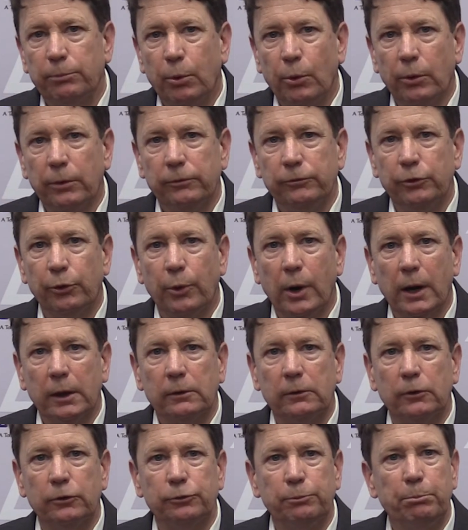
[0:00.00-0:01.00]
board of
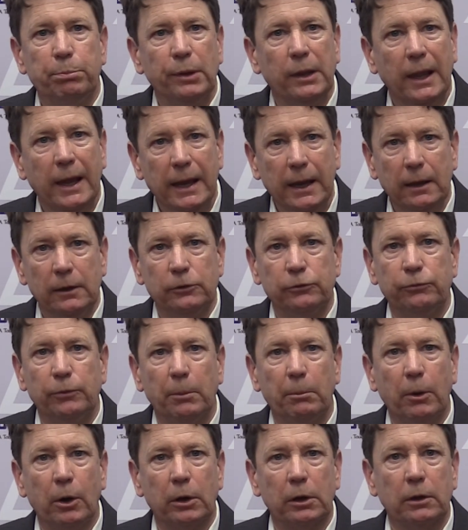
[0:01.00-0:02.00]
directors plans for
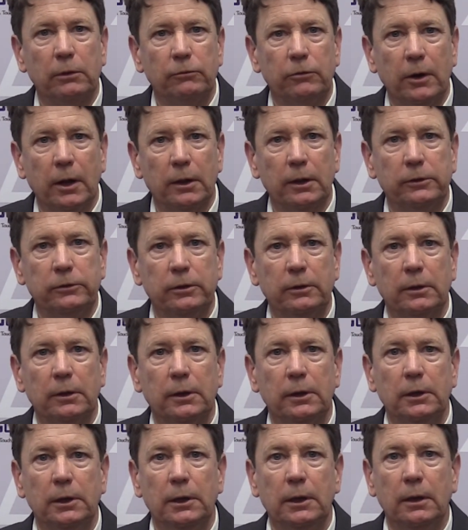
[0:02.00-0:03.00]
market
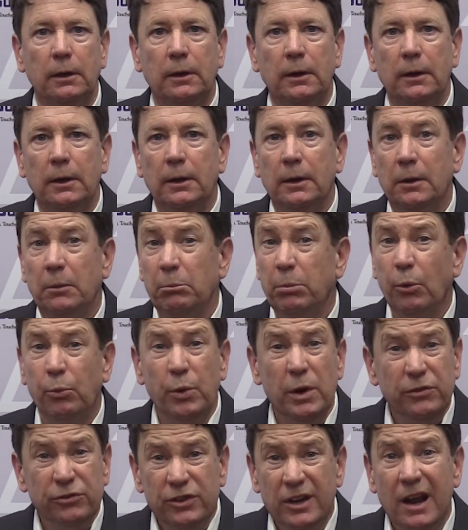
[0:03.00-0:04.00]
volatility, but
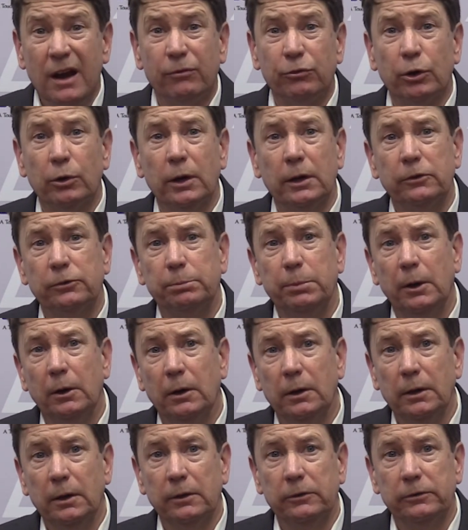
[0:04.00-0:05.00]
we've never
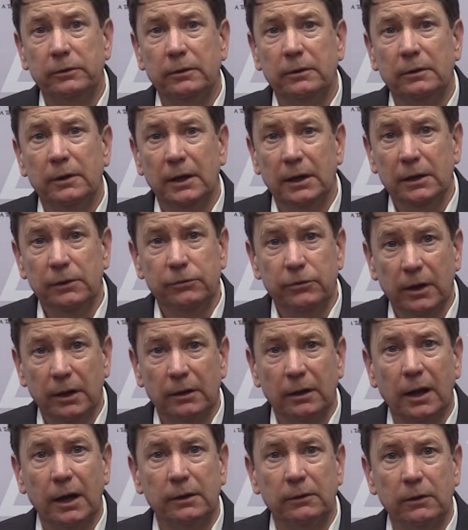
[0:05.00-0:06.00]
experienced an
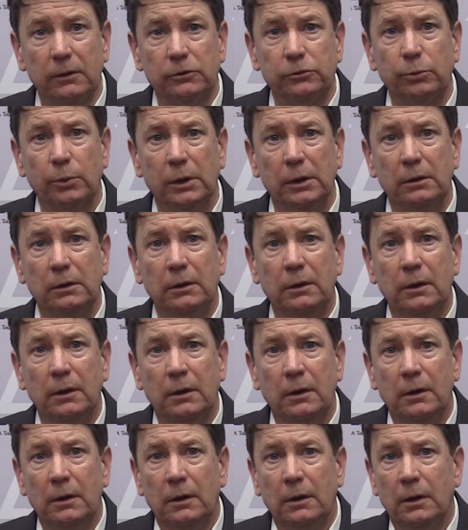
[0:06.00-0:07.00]
event like this one.
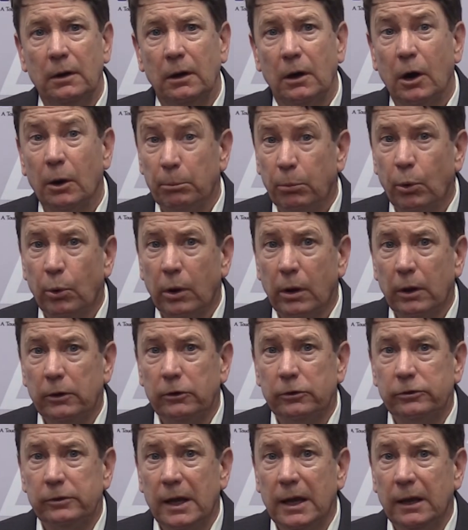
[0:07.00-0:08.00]
Our board
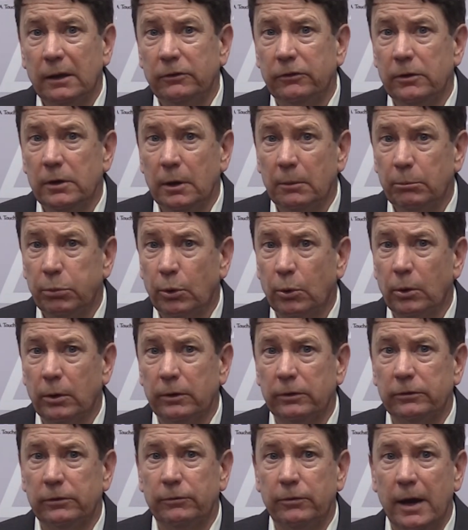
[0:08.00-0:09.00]
understands the
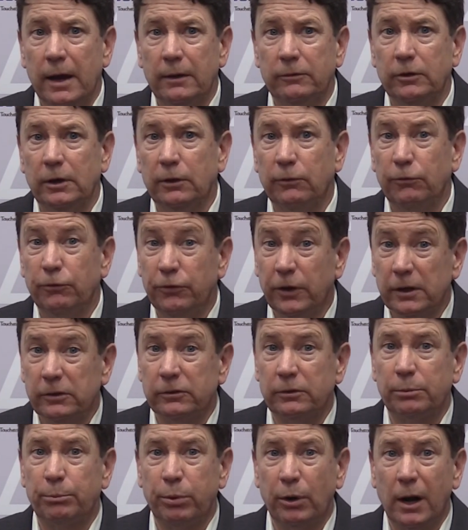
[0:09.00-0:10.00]
importance of having
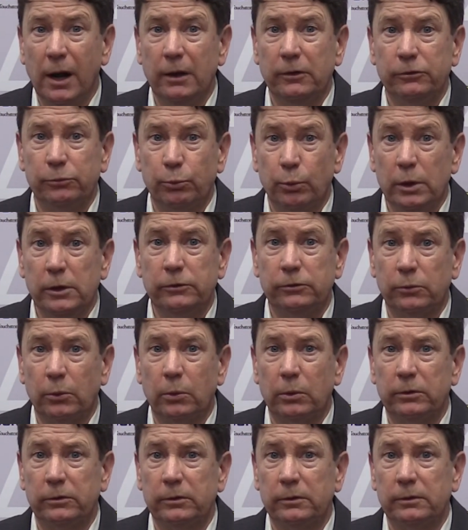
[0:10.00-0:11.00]
fixed price
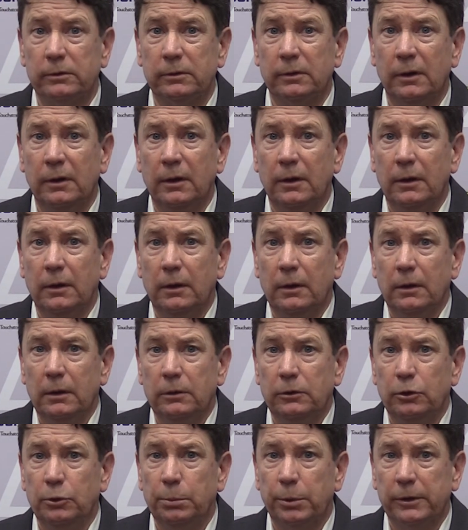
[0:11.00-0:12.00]
resources
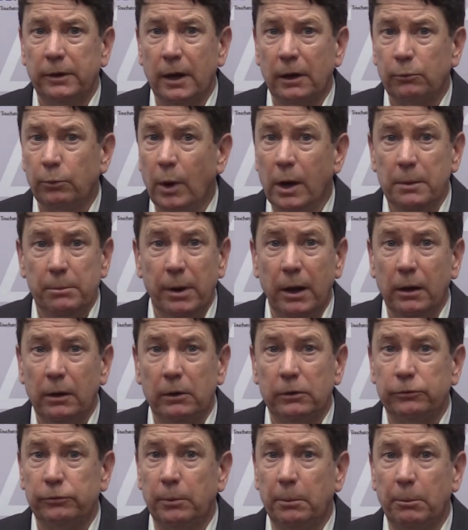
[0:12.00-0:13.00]
to protect
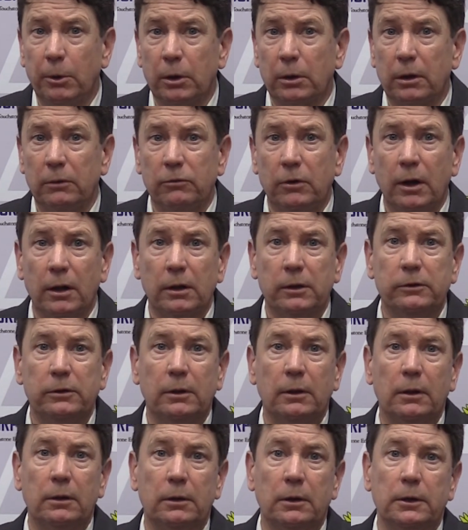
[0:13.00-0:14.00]
ratepayers from market
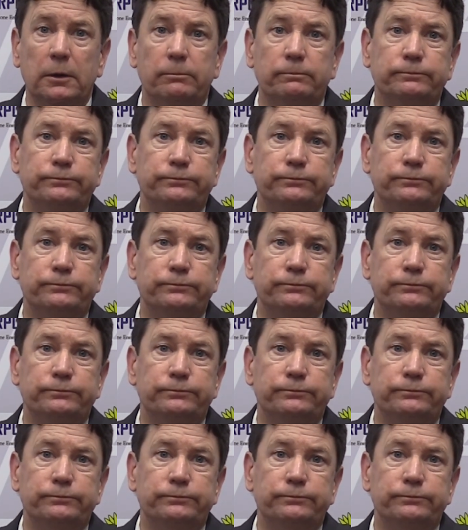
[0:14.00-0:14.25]
volatility.